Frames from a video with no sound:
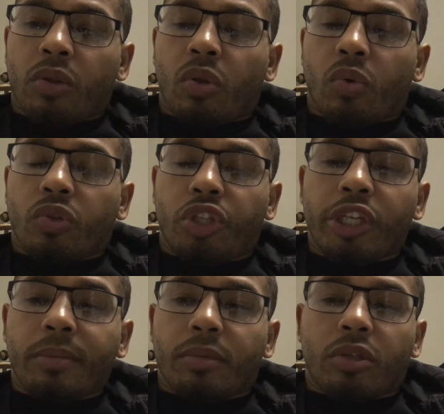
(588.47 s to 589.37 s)

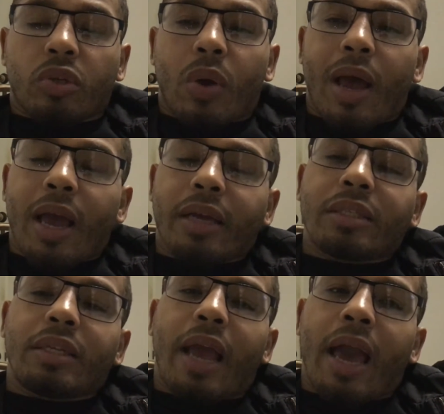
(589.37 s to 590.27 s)
gyms. So I
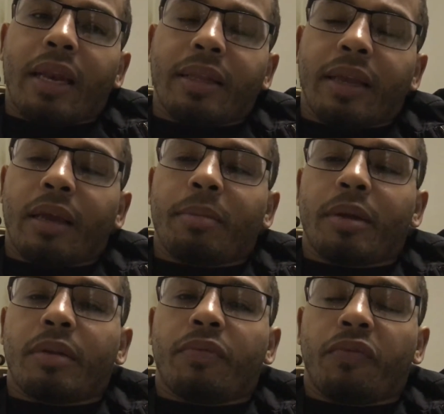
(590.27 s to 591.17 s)
actually added them
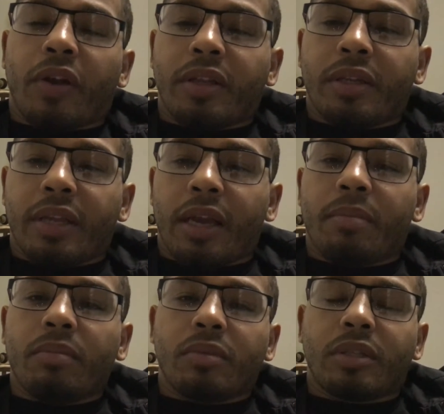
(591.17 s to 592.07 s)
and friended
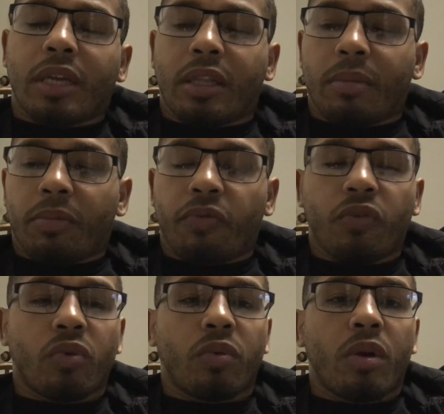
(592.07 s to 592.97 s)
them, send them a
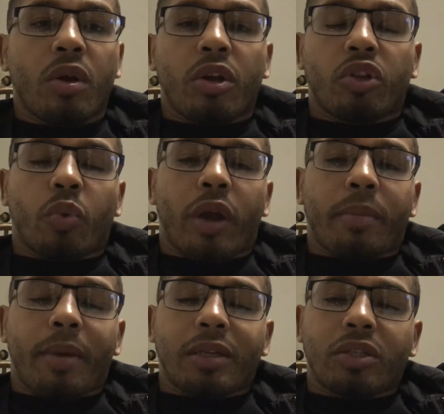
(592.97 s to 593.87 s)
few direct
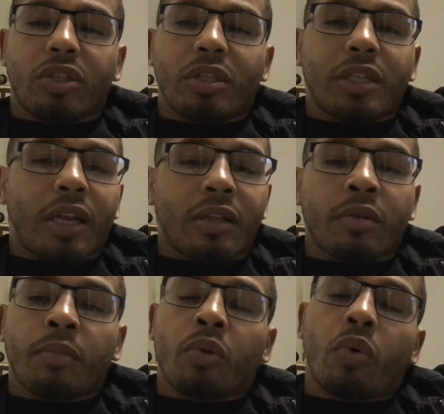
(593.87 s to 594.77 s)
messages letting
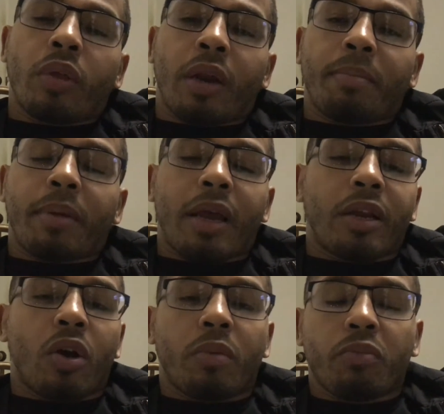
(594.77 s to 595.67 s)
them know that I'm
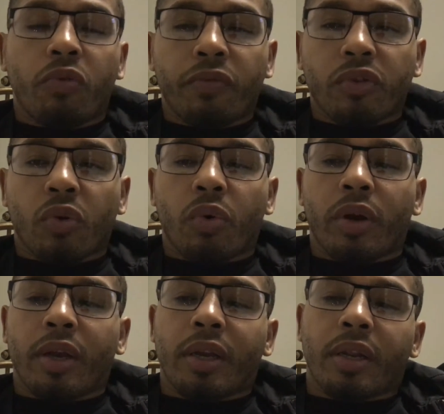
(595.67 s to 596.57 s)
planning on moving to
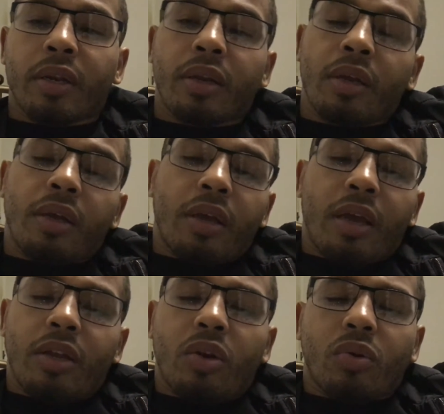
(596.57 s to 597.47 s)
Oregon
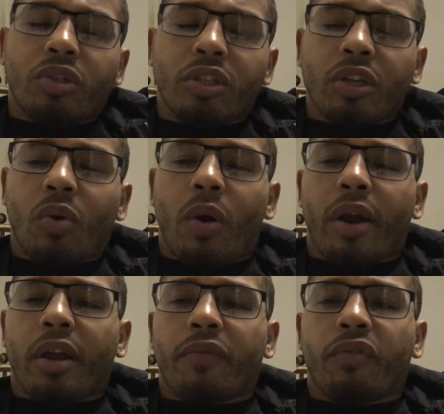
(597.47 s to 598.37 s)
and just
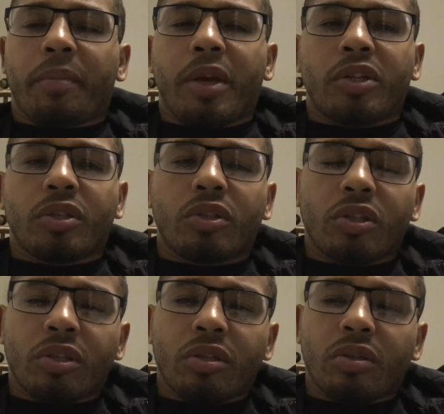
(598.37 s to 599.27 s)
inquiring information,
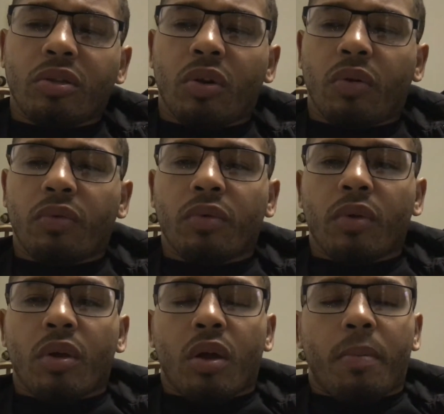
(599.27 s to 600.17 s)
just
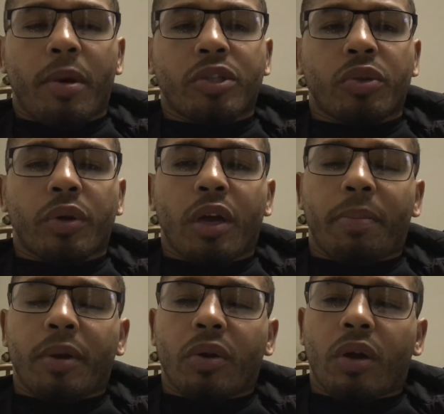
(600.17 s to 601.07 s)
mustering
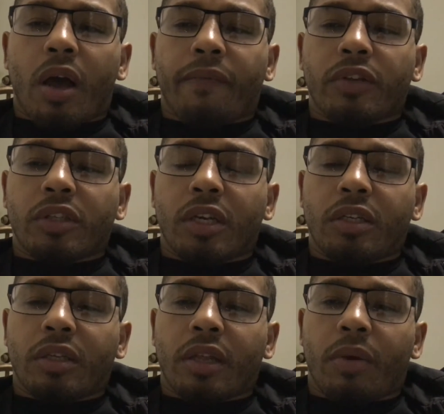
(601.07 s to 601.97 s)
up a little
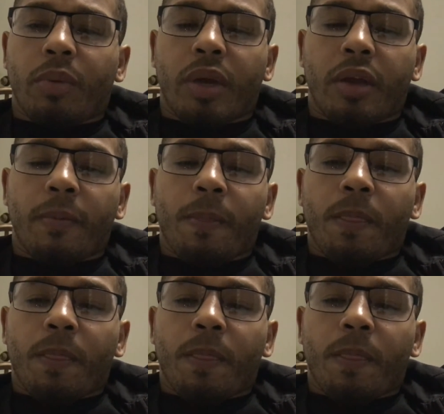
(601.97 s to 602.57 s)
conversation. That way,